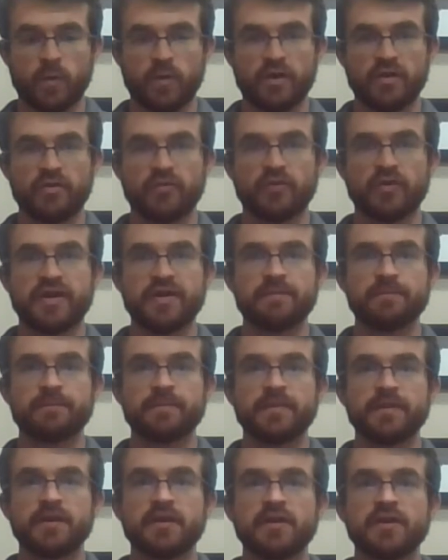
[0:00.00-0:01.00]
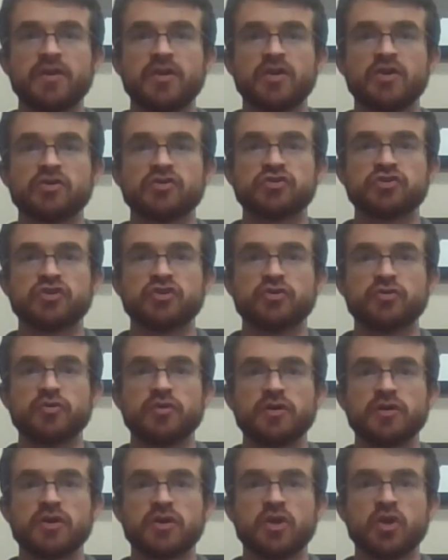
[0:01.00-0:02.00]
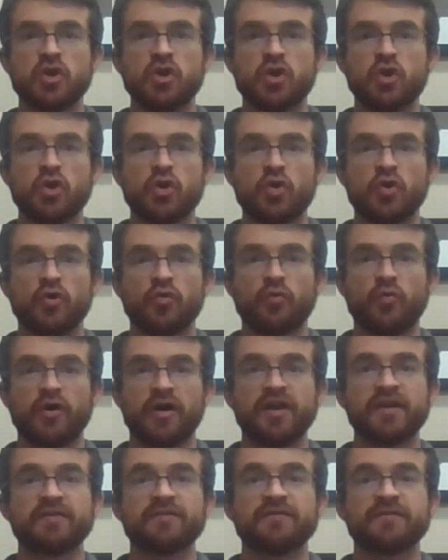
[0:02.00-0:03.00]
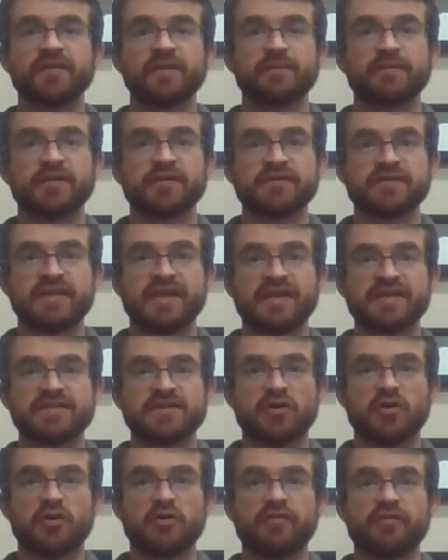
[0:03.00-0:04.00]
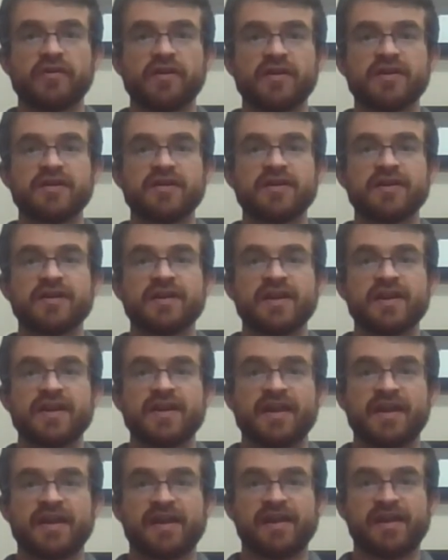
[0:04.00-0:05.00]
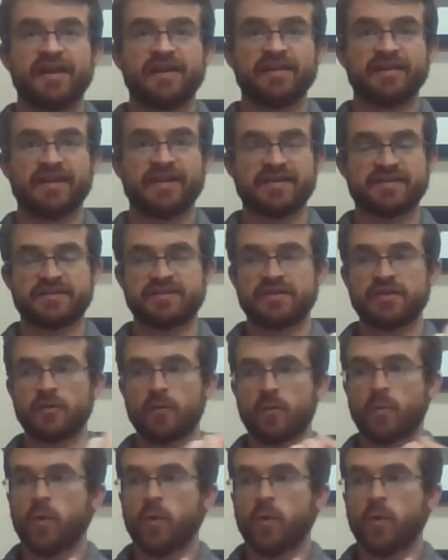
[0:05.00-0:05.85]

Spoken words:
3, 2, 1, flip those hands over, and let's